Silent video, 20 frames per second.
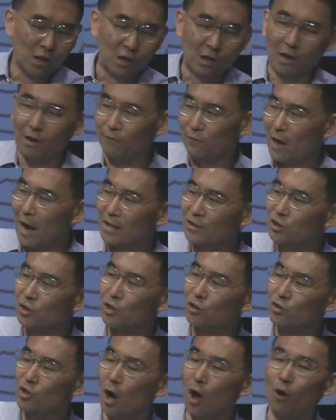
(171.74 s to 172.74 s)
If, as an
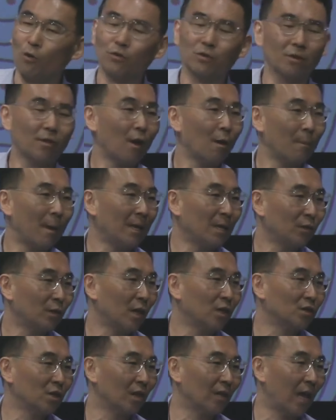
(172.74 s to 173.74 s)
adult, there are many
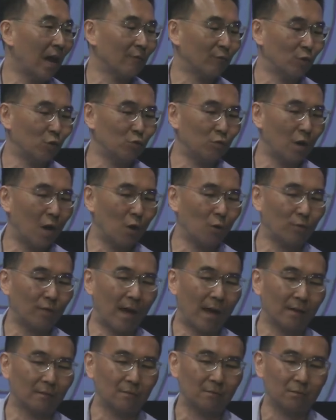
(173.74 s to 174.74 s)
things in life you know
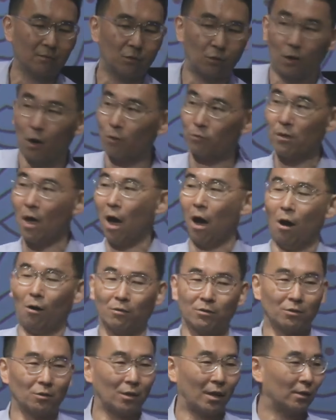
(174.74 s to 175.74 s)
that you don't know.
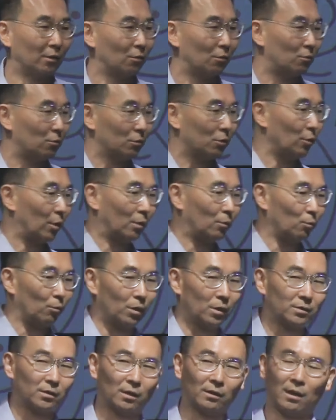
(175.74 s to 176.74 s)
You're like you go like,
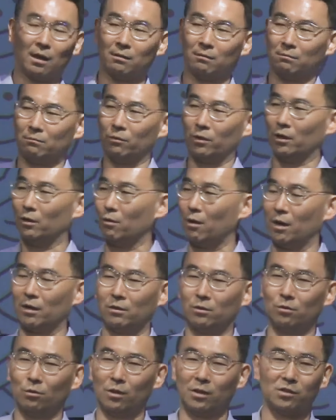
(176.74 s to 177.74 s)
wait a second, I don't really know how to
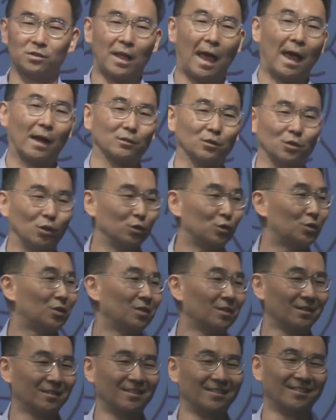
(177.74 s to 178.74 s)
do these taxes.
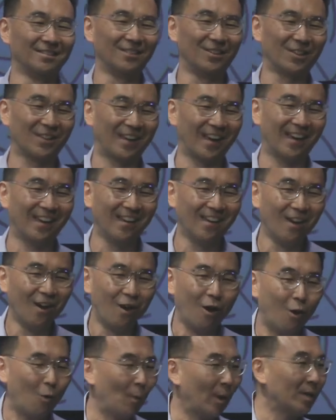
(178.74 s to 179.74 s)
Okay.
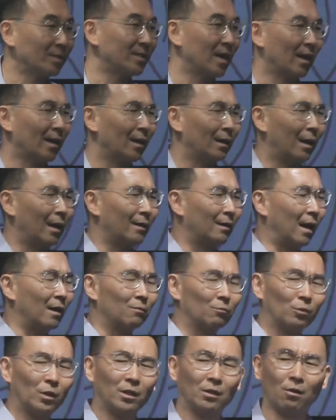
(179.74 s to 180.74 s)
Oh, wait a second. Like, I
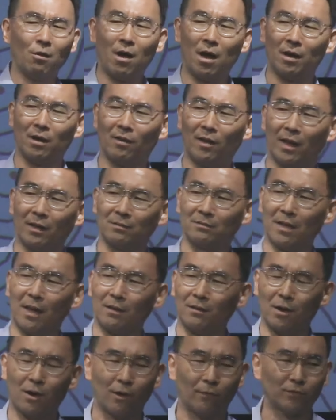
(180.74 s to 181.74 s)
don't really know how to like
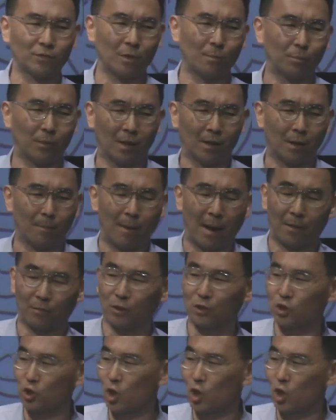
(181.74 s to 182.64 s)
take care of something about this